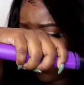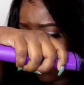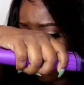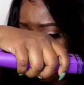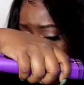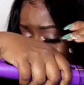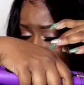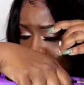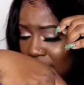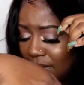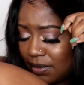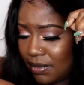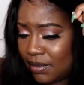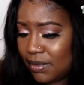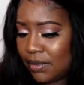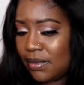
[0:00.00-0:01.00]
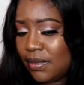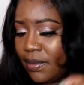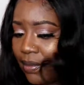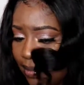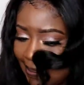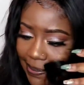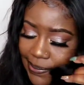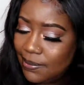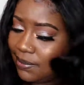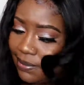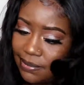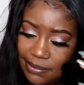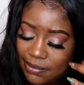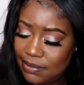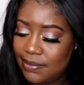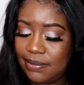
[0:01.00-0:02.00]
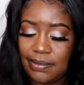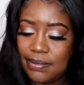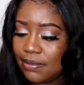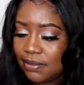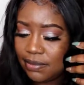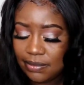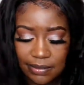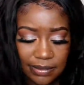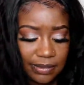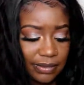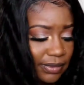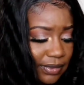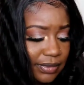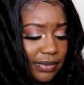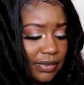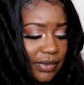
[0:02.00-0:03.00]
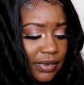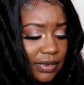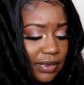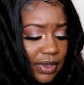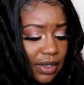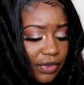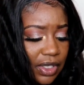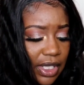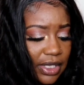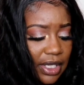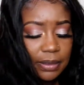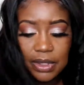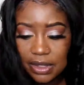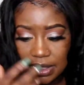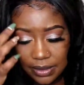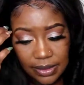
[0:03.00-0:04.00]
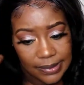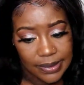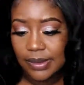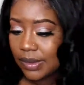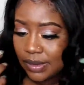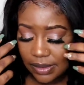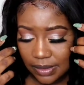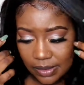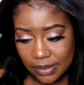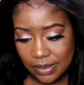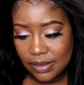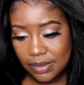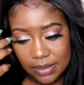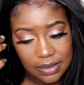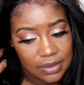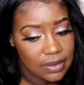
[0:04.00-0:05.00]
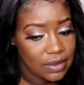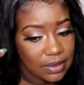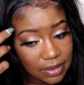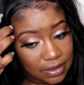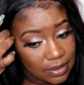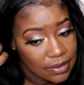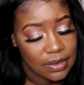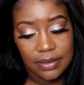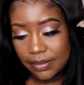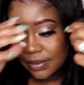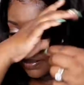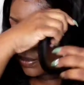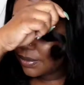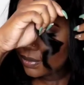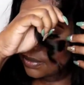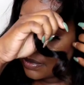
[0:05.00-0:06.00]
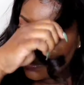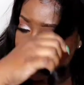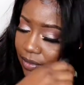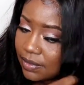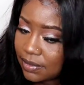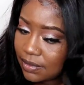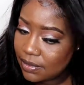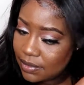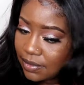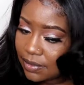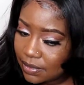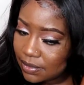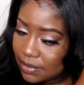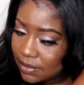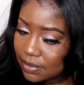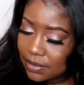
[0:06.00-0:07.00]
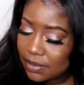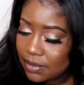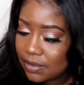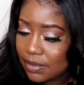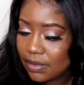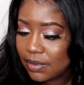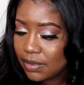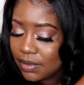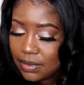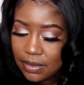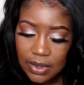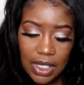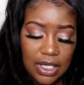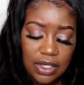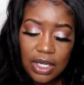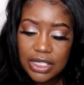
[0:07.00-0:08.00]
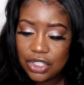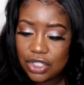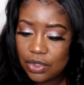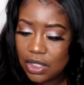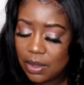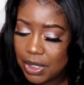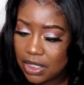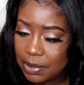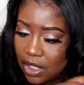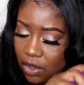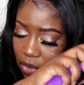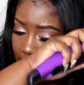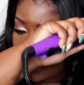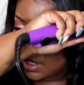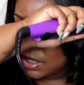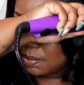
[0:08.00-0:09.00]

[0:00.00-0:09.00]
flat iron, not even flat iron my hair. I'm gonna actually curl it and put some body wave curls in it. So yeah, if you want to watch